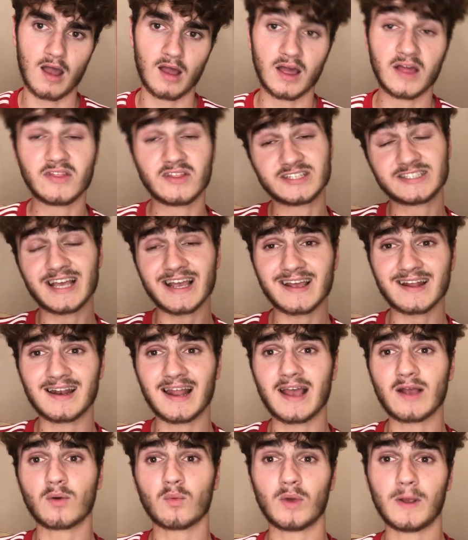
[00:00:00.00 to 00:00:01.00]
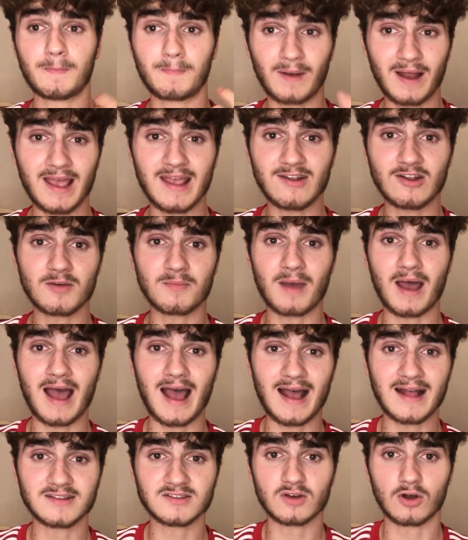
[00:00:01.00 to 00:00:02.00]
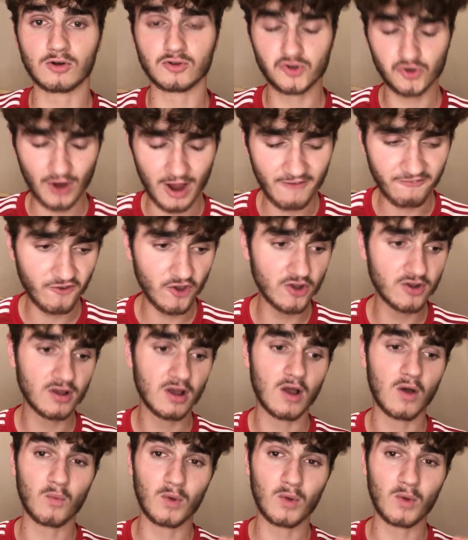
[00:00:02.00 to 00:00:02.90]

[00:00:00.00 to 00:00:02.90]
In the second leg, we played them at Old Trafford.